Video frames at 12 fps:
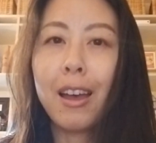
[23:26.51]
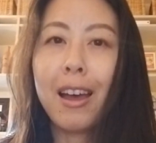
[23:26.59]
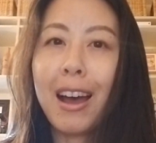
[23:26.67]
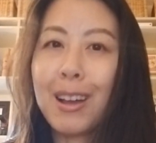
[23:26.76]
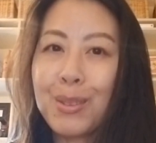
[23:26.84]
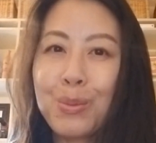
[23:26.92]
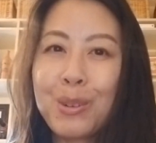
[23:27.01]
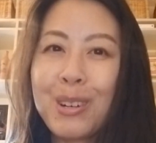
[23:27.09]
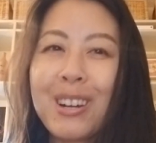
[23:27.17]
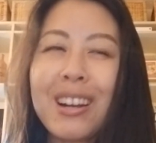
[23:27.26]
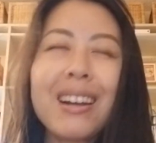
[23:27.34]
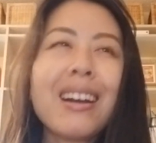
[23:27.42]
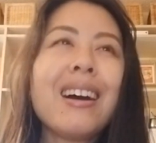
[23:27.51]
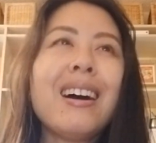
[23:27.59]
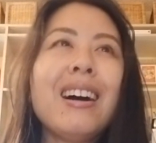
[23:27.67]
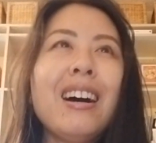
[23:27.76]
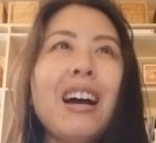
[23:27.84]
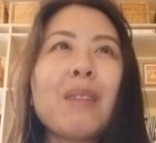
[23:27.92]
as work.
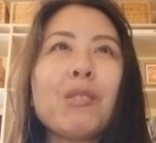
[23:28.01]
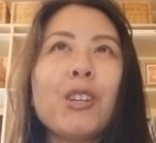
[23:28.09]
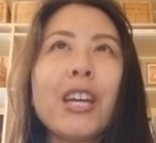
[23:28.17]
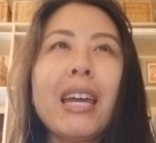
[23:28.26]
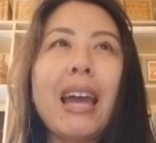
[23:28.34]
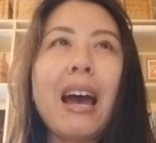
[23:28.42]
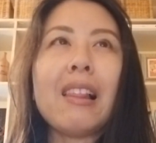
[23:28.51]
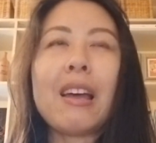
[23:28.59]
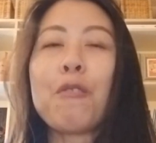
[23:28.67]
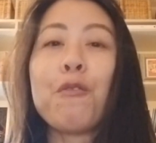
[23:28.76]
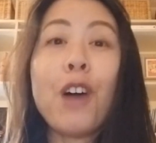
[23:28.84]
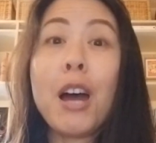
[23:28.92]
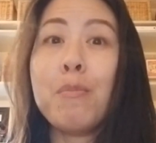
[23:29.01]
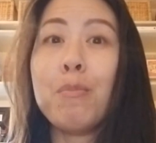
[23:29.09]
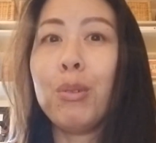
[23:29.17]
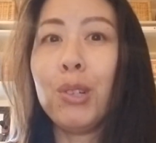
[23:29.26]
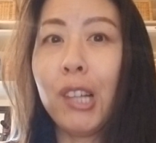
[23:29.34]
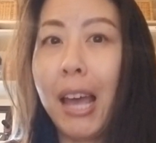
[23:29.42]
I'm looking at like fun
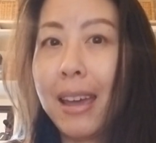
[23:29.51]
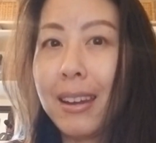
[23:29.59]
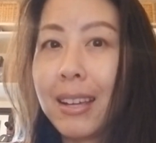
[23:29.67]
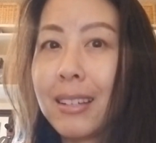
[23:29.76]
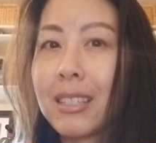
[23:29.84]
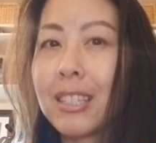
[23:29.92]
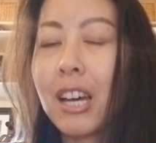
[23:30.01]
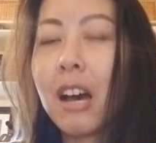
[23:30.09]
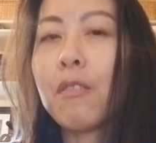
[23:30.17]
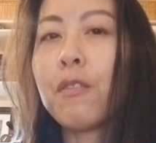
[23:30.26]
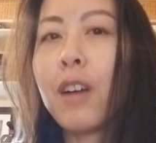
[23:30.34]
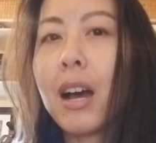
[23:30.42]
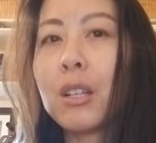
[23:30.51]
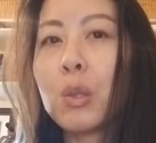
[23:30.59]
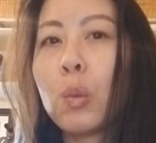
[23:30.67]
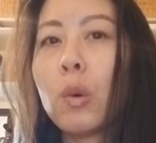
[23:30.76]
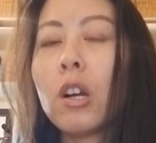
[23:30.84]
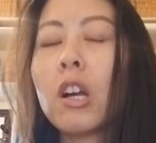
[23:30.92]
planning stuff as
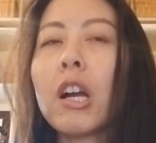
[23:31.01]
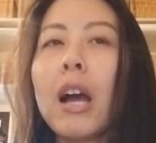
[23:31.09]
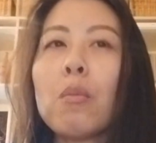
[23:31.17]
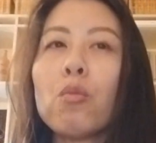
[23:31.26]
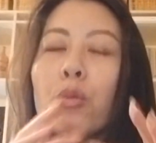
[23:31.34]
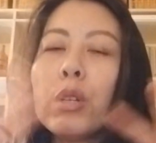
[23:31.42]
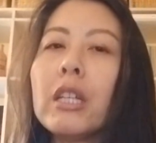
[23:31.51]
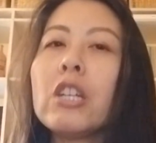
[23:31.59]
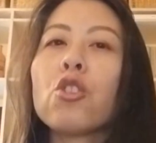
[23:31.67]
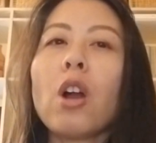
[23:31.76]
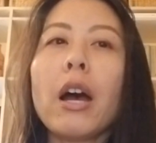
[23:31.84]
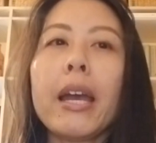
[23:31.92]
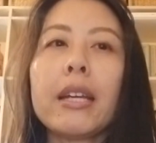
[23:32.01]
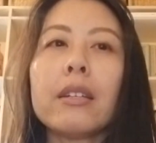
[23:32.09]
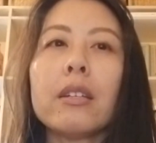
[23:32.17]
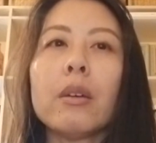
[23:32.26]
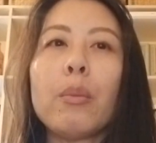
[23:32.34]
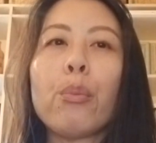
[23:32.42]
work. I'm really trying
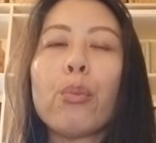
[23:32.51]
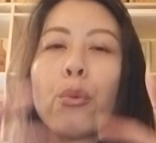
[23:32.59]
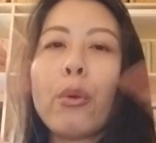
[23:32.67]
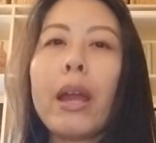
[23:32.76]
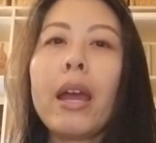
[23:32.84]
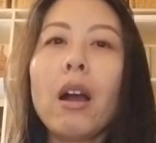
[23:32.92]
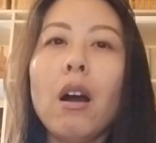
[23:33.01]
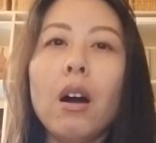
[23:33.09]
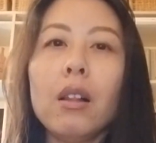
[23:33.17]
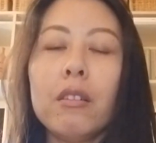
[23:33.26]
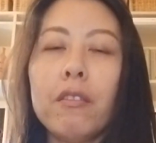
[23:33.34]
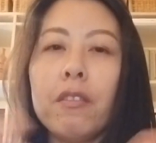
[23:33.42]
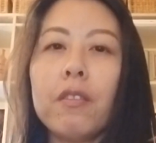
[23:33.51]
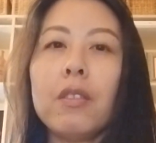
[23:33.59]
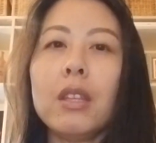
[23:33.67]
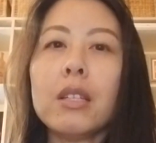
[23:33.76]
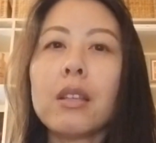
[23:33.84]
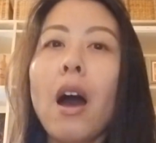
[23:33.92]
to bring all of
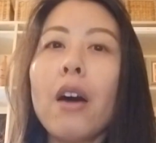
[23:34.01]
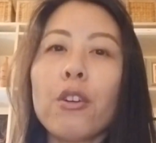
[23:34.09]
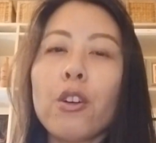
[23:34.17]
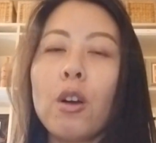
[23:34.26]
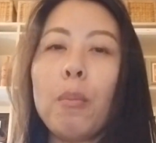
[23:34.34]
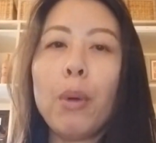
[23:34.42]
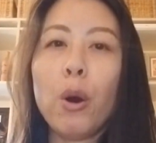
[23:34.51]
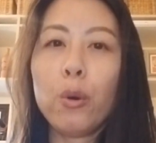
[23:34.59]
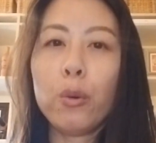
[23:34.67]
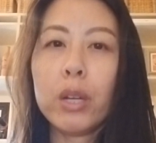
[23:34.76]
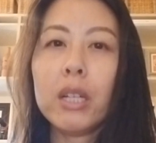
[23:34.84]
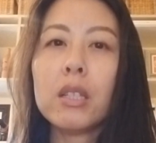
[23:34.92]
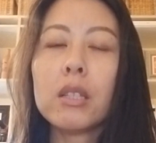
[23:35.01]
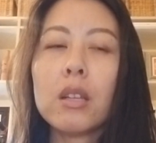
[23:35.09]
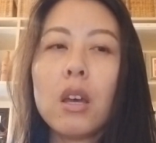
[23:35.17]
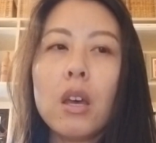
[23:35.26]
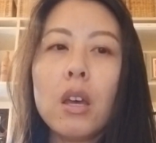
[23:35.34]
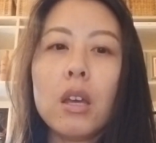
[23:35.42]
these other components
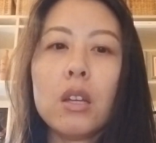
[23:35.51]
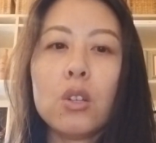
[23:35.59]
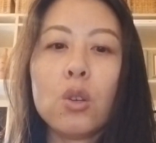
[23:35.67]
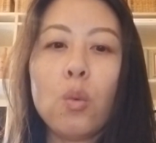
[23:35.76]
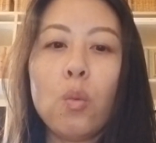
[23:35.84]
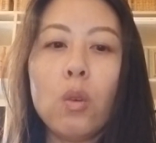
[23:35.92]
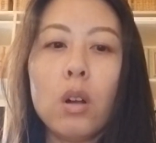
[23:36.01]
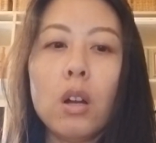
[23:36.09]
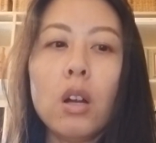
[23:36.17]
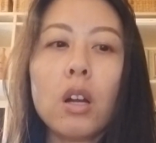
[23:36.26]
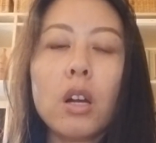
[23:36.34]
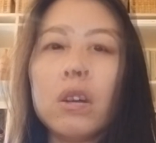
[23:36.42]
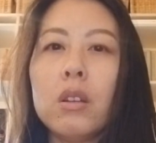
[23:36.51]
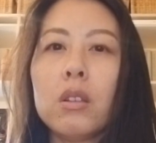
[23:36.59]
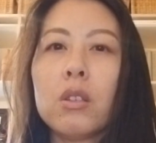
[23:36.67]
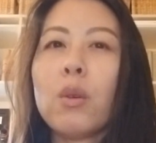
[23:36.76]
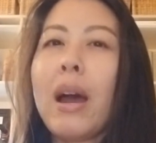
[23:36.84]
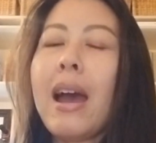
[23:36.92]
into work,
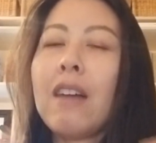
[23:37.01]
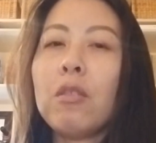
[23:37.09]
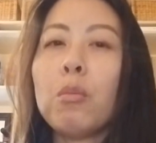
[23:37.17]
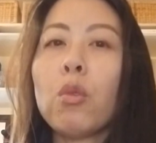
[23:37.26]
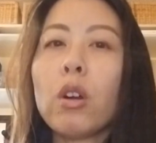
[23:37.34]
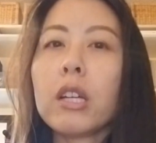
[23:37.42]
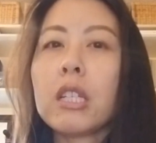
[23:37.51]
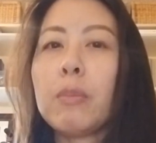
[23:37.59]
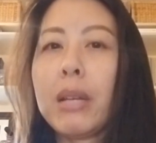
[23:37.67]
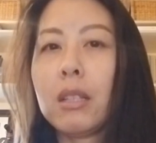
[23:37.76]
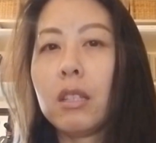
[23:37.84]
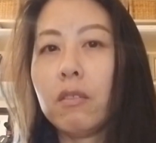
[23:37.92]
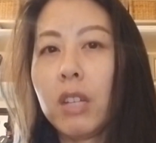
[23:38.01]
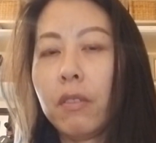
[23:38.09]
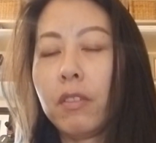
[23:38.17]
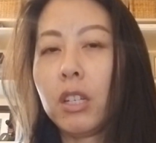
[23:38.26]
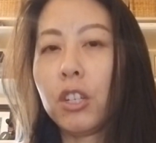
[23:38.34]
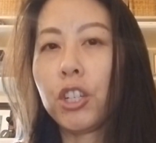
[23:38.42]
so I have a more expansive
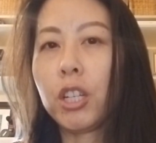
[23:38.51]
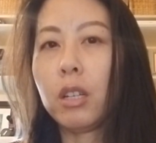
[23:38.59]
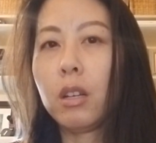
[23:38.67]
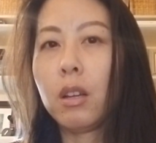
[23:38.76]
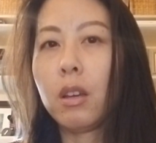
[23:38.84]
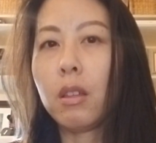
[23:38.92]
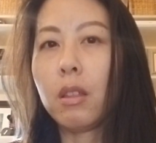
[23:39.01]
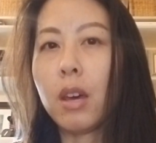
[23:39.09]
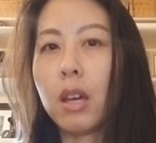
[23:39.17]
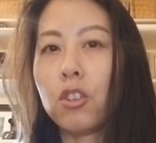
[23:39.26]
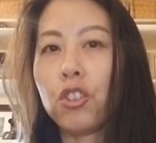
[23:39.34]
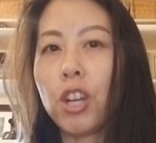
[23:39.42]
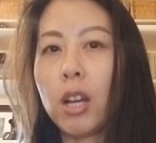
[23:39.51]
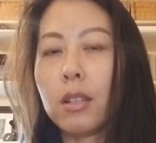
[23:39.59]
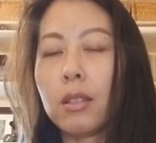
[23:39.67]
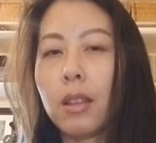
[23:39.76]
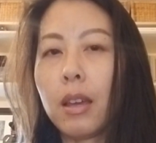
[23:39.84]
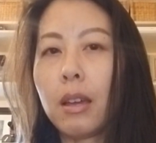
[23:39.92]
definition than
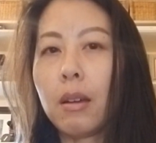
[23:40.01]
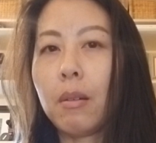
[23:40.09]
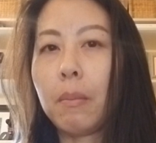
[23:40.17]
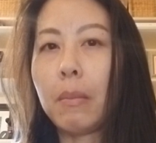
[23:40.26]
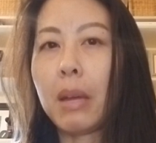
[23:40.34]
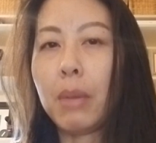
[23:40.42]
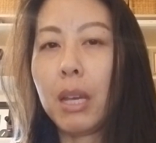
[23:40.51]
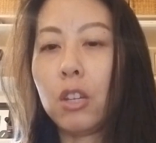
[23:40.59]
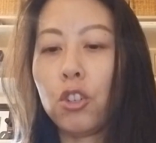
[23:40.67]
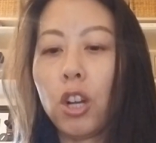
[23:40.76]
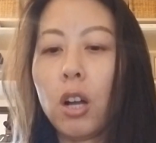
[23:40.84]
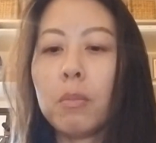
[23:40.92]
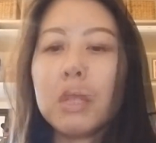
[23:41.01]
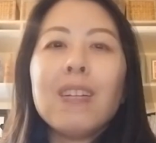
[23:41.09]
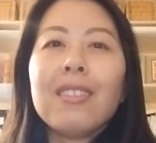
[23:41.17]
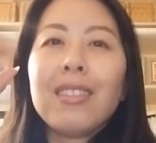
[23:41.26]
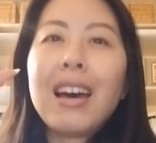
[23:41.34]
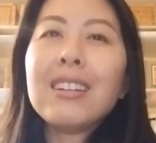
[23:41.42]
just like my paid jobs.
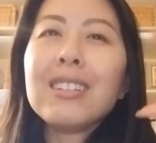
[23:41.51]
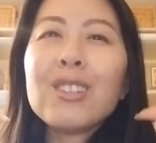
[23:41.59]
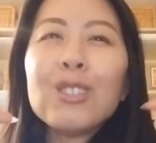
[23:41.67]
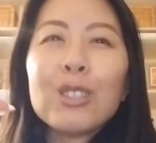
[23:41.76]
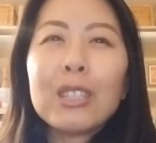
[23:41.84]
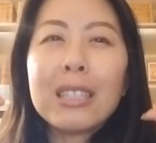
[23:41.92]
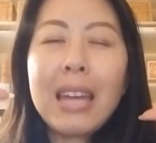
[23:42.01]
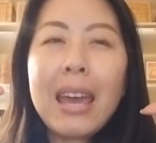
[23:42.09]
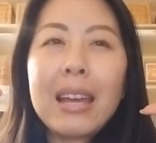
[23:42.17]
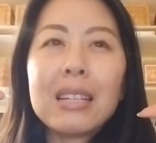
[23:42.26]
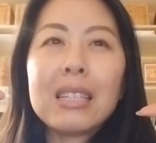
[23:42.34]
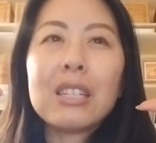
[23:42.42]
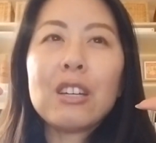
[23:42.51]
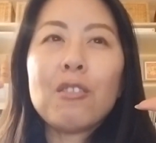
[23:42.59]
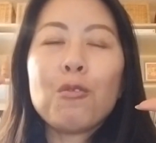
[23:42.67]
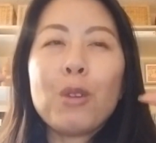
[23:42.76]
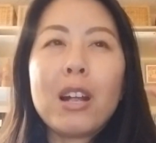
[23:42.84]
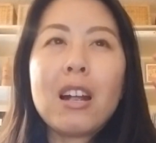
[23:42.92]
That is a little taste
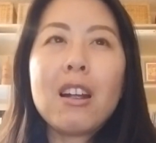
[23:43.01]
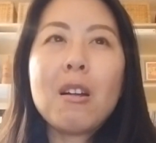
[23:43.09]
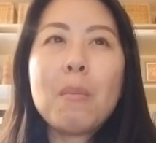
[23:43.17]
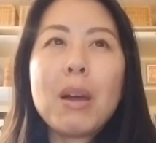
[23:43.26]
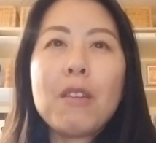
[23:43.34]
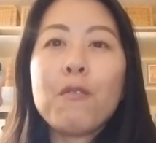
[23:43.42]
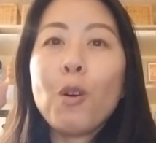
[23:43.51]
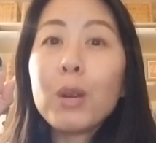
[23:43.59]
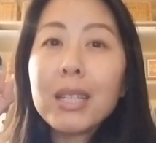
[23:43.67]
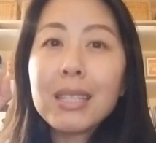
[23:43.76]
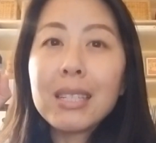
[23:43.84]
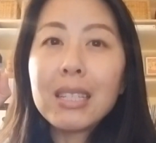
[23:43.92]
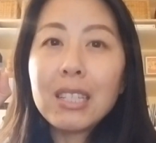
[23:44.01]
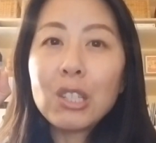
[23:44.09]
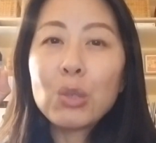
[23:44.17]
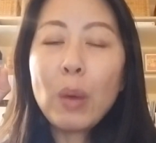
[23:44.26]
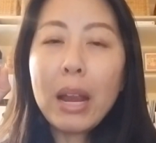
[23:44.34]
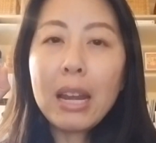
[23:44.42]
of where my focus
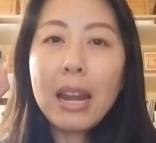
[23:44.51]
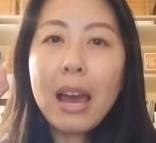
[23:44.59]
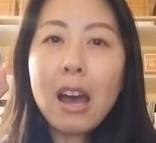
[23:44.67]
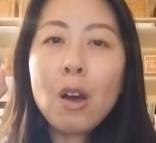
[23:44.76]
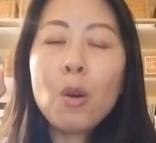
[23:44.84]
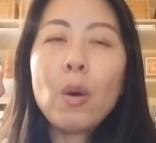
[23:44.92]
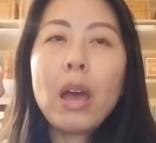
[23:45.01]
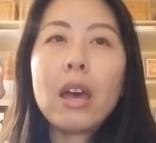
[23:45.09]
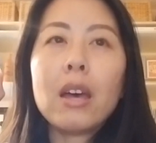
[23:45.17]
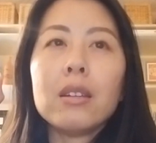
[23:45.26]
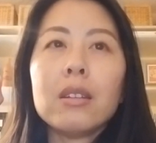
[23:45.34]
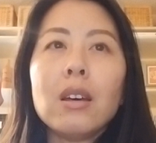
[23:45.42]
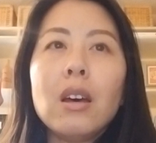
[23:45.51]
is right now, and